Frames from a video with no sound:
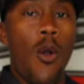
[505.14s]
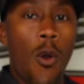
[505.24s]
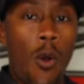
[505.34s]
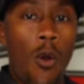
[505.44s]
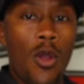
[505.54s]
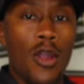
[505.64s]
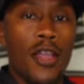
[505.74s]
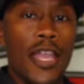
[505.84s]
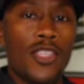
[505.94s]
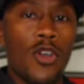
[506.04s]
or
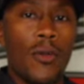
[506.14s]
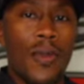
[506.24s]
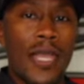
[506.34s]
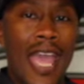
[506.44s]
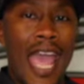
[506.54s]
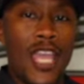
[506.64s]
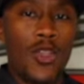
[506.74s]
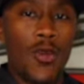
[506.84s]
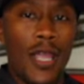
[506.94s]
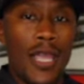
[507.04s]
it's going to be a
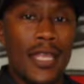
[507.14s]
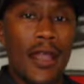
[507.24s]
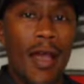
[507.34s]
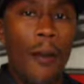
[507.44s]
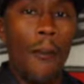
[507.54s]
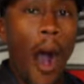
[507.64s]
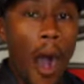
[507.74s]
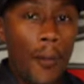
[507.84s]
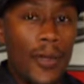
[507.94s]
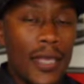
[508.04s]
green
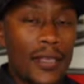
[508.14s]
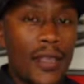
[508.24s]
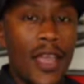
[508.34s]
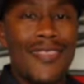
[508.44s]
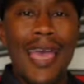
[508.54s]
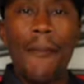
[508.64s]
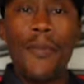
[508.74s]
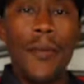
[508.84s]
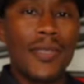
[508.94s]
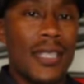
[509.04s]
pumpkin that
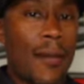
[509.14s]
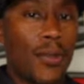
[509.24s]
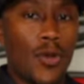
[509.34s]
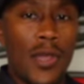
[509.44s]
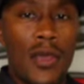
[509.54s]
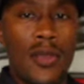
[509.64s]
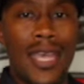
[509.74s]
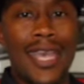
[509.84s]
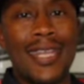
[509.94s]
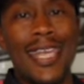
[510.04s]
mimics that bluegill again.